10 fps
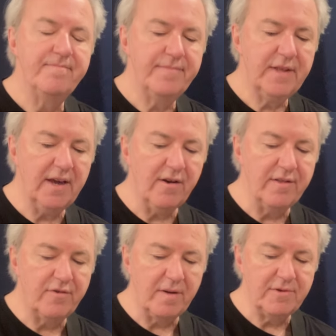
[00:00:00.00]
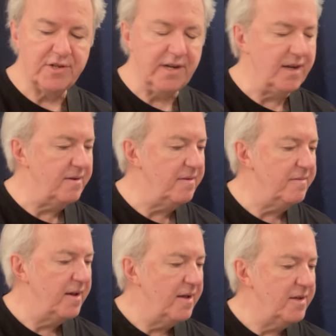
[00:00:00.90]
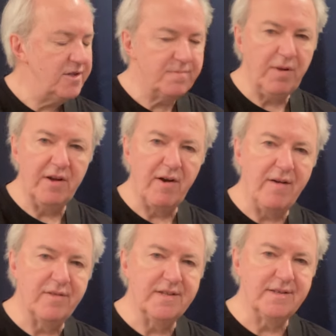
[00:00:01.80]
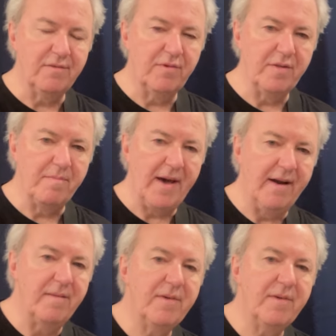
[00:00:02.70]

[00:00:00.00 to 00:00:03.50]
kick on the drum machine and just play around with this little rhythm pattern.